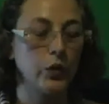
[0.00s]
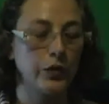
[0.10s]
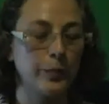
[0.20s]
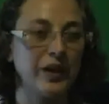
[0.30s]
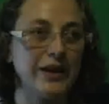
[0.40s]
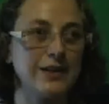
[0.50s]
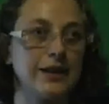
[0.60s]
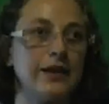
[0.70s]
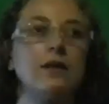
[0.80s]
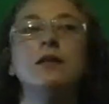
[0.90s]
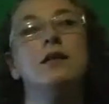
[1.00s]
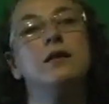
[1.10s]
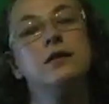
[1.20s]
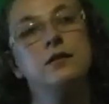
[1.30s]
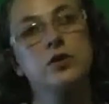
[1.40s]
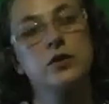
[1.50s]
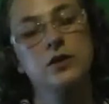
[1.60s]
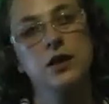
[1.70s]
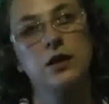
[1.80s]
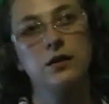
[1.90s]
orthopedic
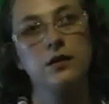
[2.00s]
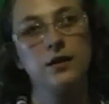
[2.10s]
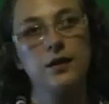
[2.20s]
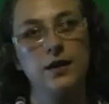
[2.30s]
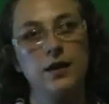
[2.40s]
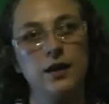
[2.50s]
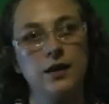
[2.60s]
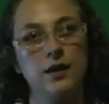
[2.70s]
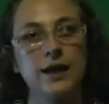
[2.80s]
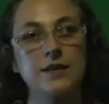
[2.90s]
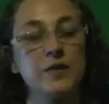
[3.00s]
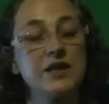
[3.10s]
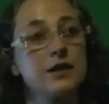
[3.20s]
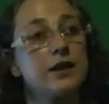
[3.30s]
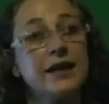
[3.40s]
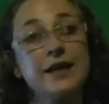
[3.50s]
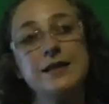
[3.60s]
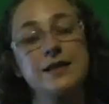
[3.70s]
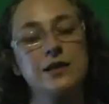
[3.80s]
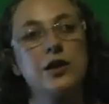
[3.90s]
doctor admitted that
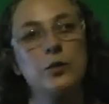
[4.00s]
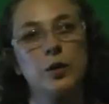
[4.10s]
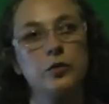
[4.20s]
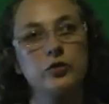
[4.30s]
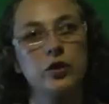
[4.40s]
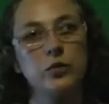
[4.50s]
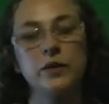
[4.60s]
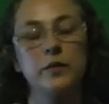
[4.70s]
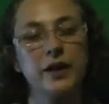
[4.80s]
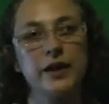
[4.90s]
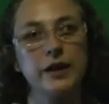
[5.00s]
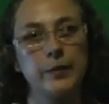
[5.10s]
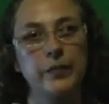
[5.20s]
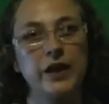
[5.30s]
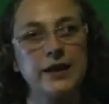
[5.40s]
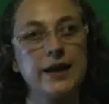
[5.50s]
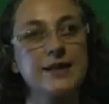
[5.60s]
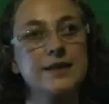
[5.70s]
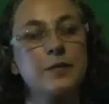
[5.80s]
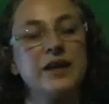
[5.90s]
he didn't know what was wrong with me, and
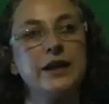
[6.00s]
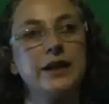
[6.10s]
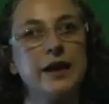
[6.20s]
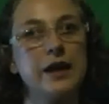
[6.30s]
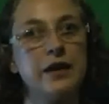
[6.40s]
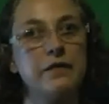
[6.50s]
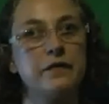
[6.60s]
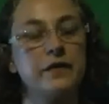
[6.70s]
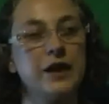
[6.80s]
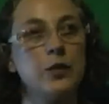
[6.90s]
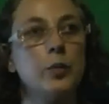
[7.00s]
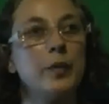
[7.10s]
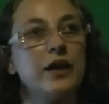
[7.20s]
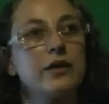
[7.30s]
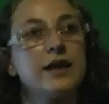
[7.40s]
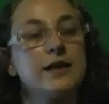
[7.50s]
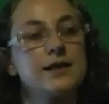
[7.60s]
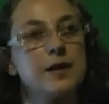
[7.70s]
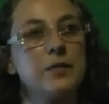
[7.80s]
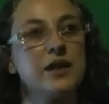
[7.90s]
asked me if it would be okay to
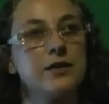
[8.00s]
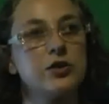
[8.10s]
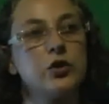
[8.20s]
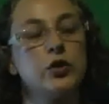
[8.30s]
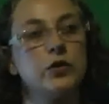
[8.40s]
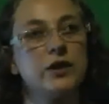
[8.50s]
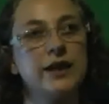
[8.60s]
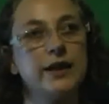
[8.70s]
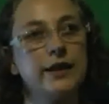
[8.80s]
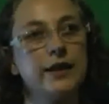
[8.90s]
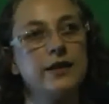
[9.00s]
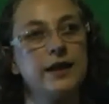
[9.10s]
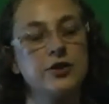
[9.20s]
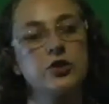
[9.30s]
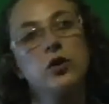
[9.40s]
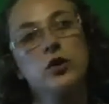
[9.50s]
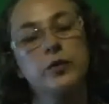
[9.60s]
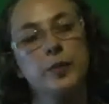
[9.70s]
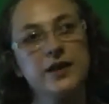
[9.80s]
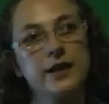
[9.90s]
send me to the National
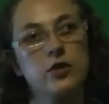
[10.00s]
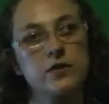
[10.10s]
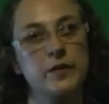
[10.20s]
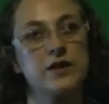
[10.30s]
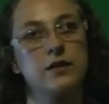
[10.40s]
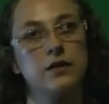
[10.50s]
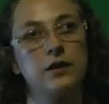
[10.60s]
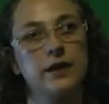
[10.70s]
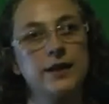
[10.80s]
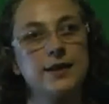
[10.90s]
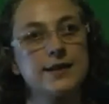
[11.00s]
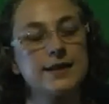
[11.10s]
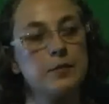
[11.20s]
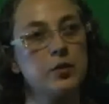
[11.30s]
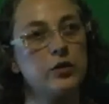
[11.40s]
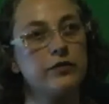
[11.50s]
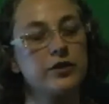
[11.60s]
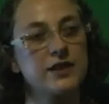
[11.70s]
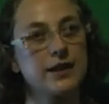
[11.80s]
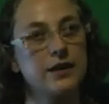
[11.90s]
Orthopaedic Hospital in Stanmore
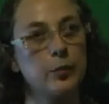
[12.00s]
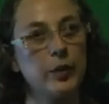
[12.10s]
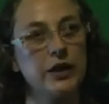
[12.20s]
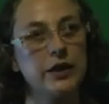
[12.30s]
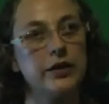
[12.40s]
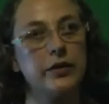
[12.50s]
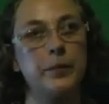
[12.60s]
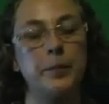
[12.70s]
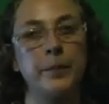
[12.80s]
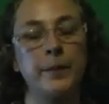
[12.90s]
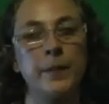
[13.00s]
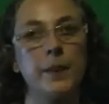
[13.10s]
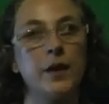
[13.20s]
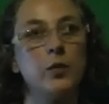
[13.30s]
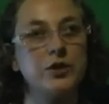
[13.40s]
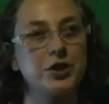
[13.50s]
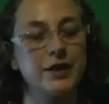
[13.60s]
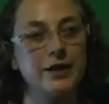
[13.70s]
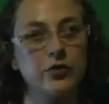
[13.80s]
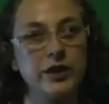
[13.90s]
for a second opinion, which
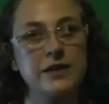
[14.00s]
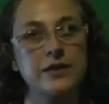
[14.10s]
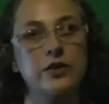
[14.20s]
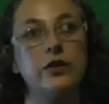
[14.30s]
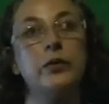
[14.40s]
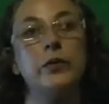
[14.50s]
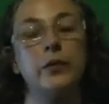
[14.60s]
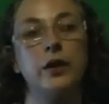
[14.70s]
I agreed to.